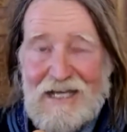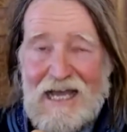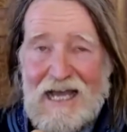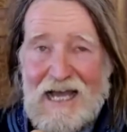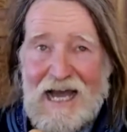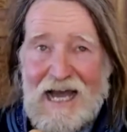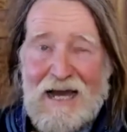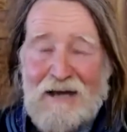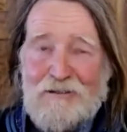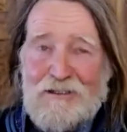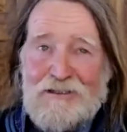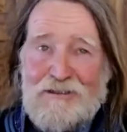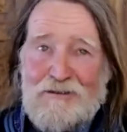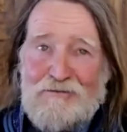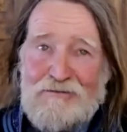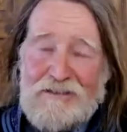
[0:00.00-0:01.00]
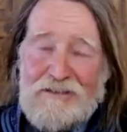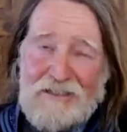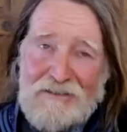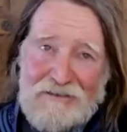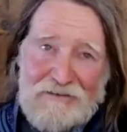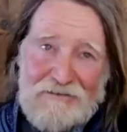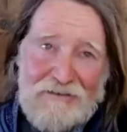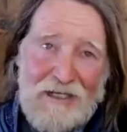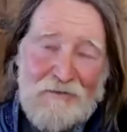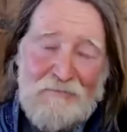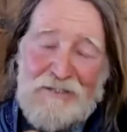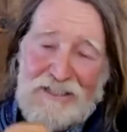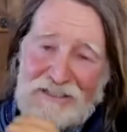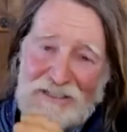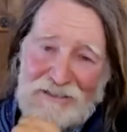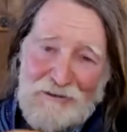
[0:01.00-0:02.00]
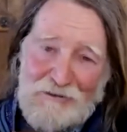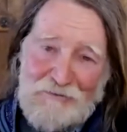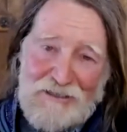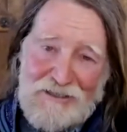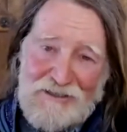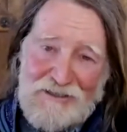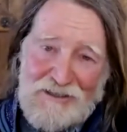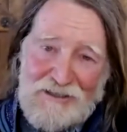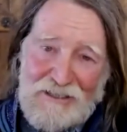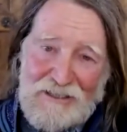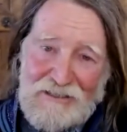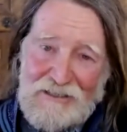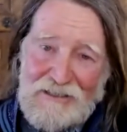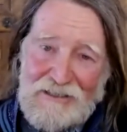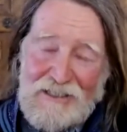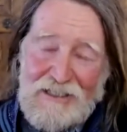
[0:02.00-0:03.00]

How can you tell? I'll restate your question slightly.